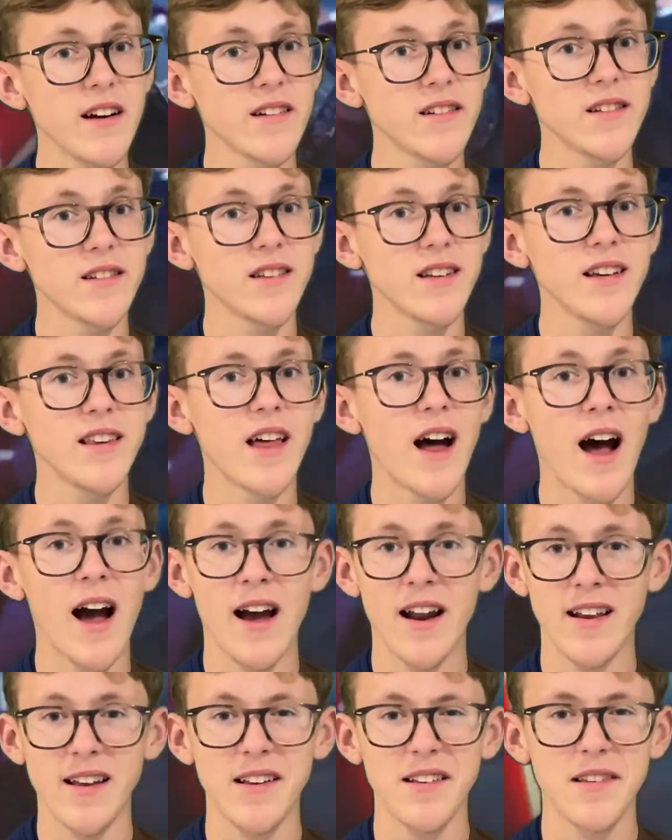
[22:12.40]
to see that, and
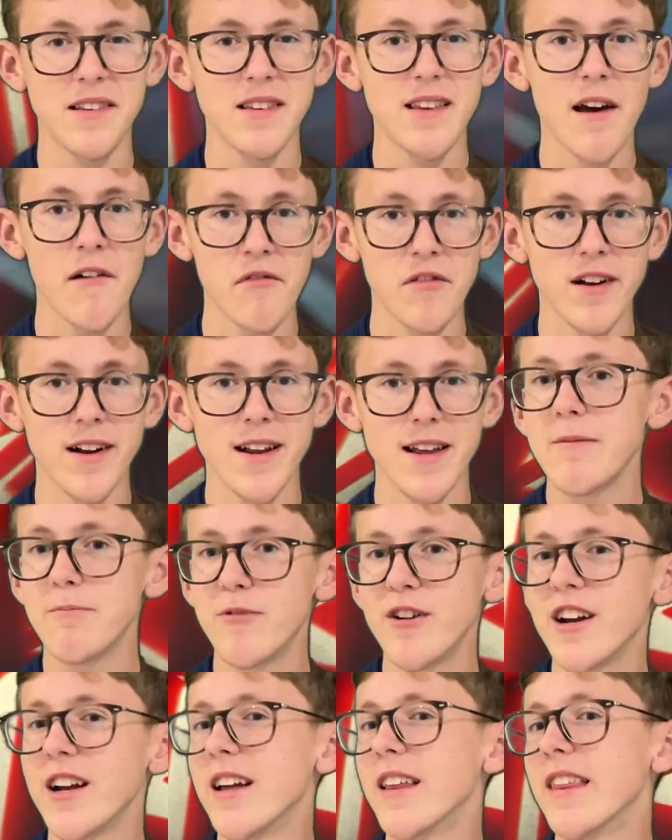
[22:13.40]
it's definitely
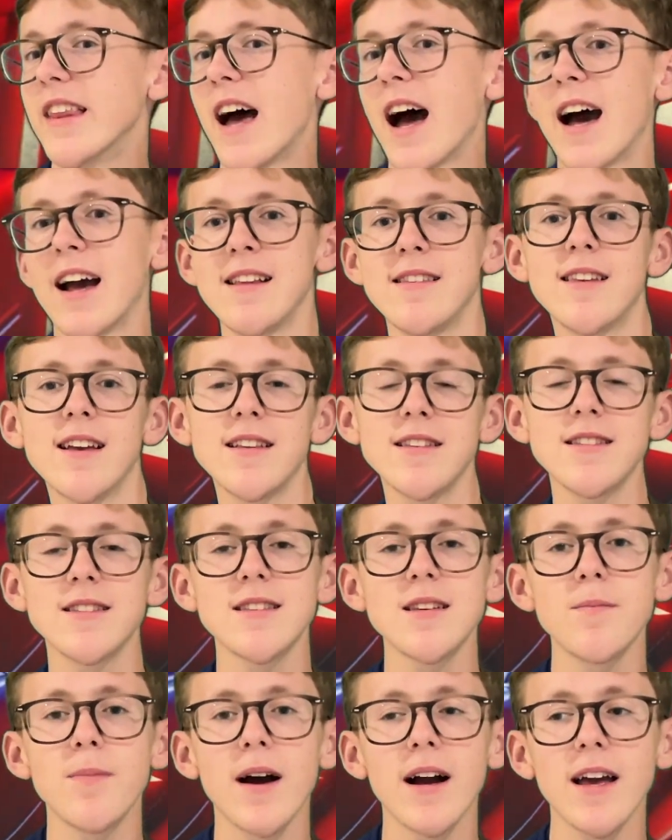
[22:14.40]
bringing the identity
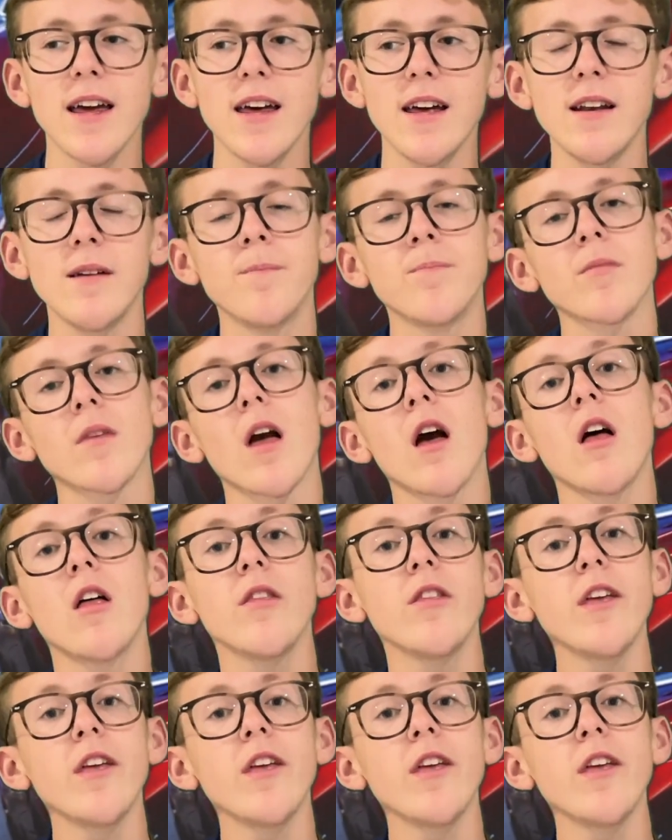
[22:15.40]
back in. The